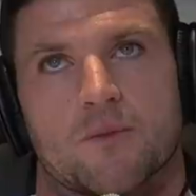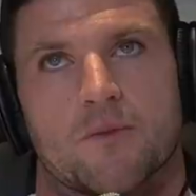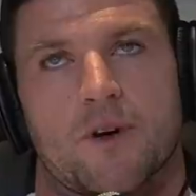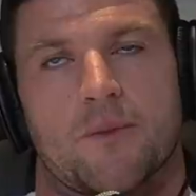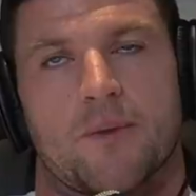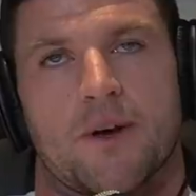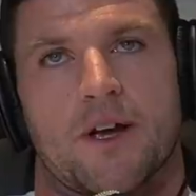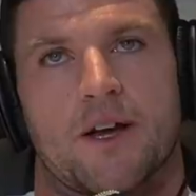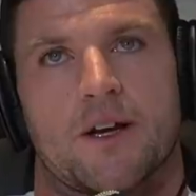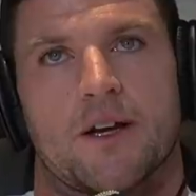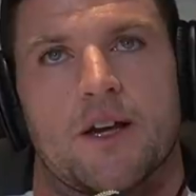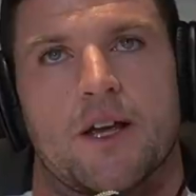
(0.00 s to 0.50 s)
my
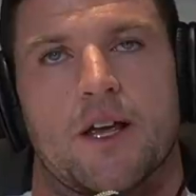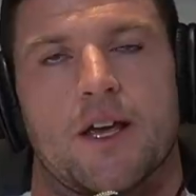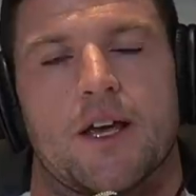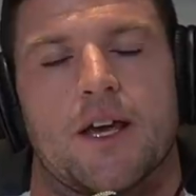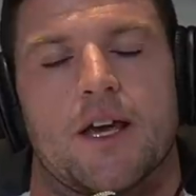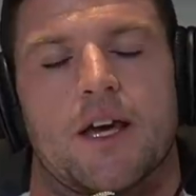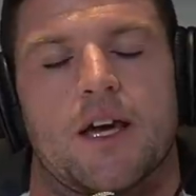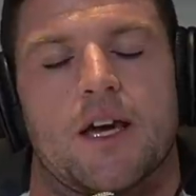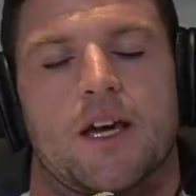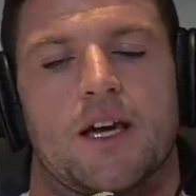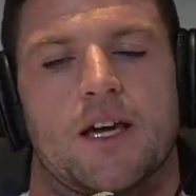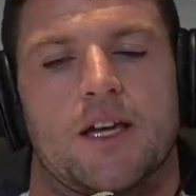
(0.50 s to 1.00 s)
bad.
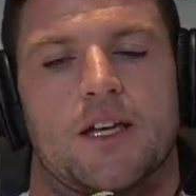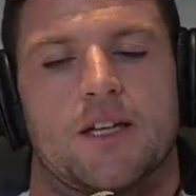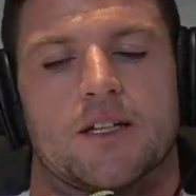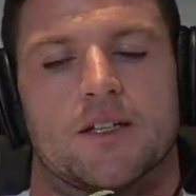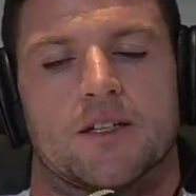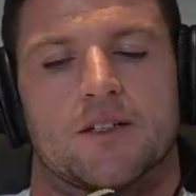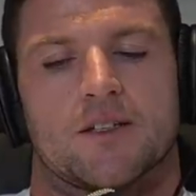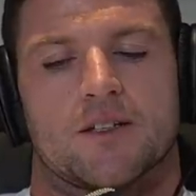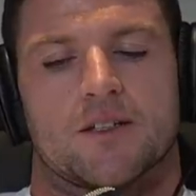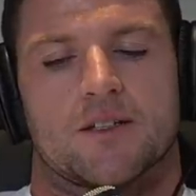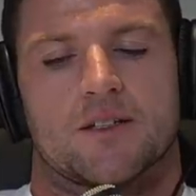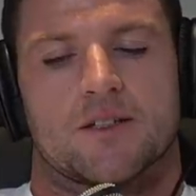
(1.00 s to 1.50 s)

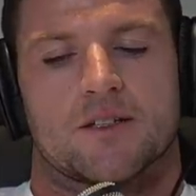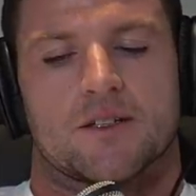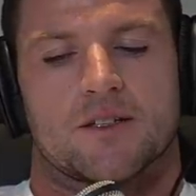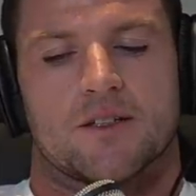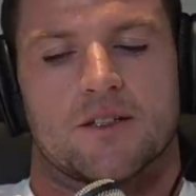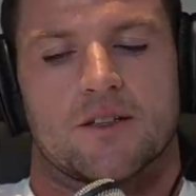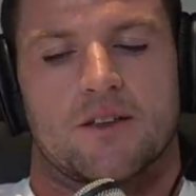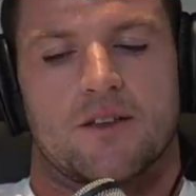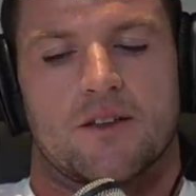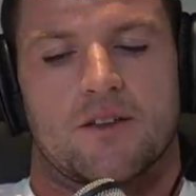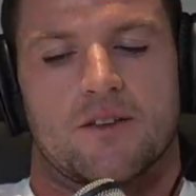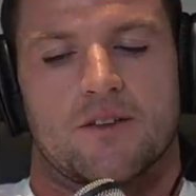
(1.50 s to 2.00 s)
And
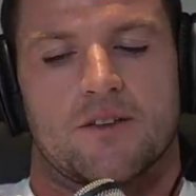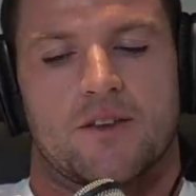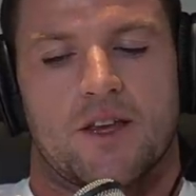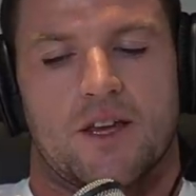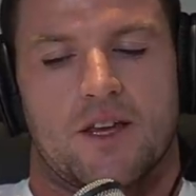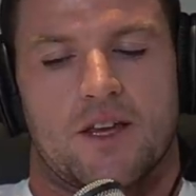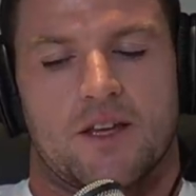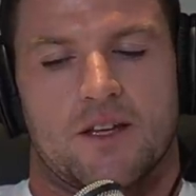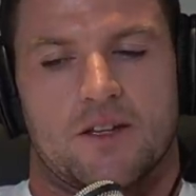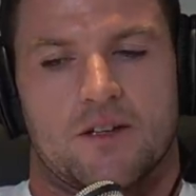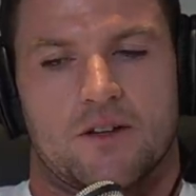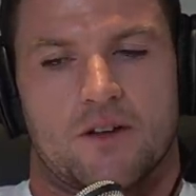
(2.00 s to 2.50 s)

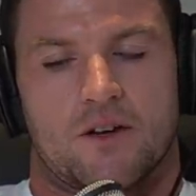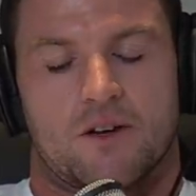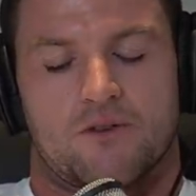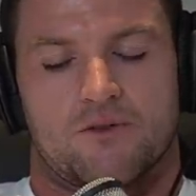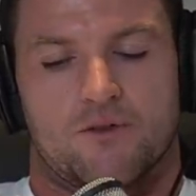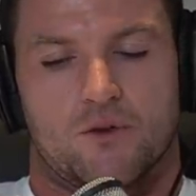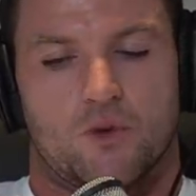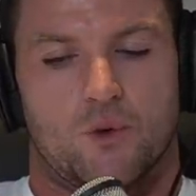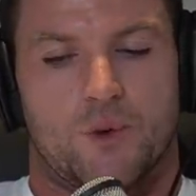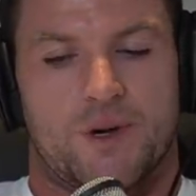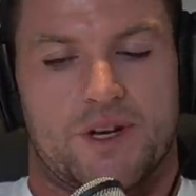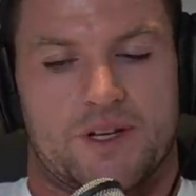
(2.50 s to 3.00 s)
then
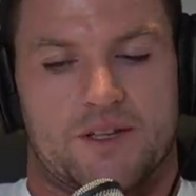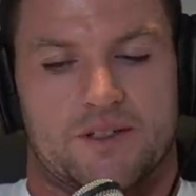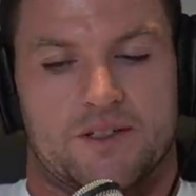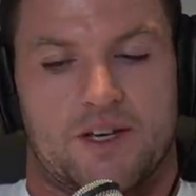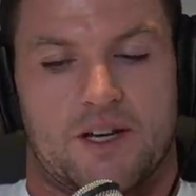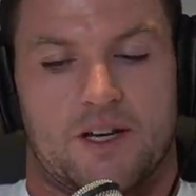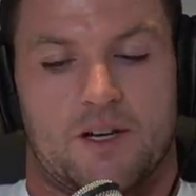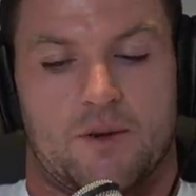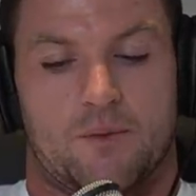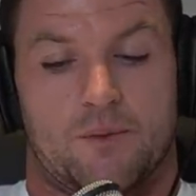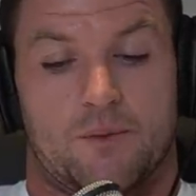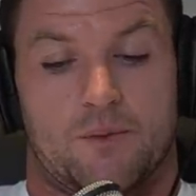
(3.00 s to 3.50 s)
4 weeks
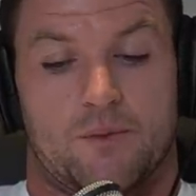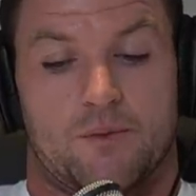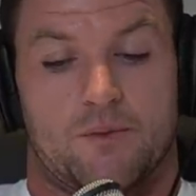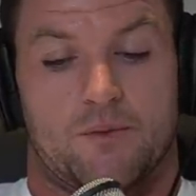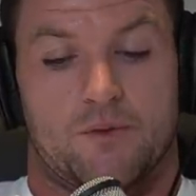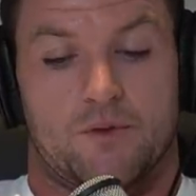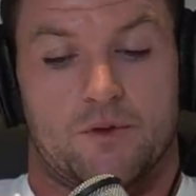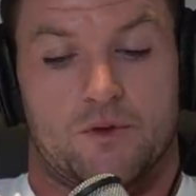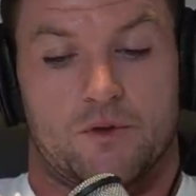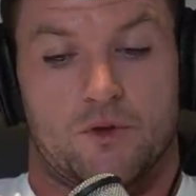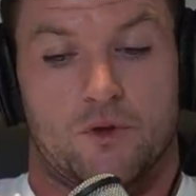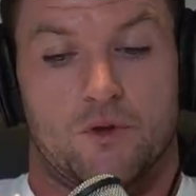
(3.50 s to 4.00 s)
later,
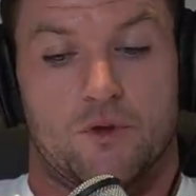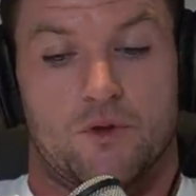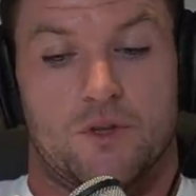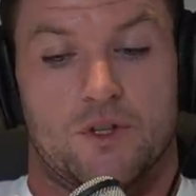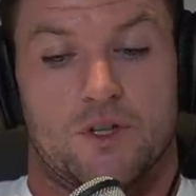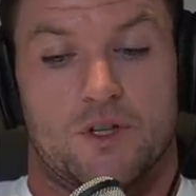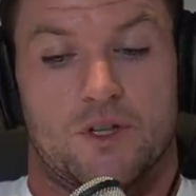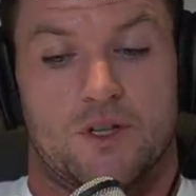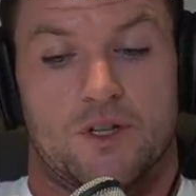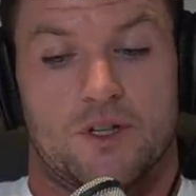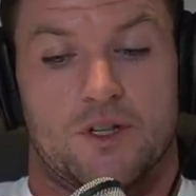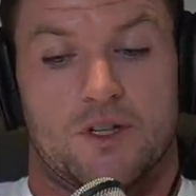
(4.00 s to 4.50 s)
do
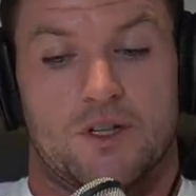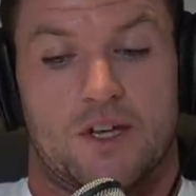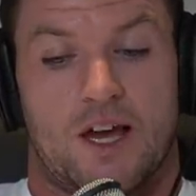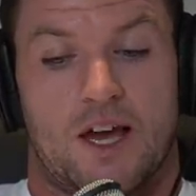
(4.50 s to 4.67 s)
your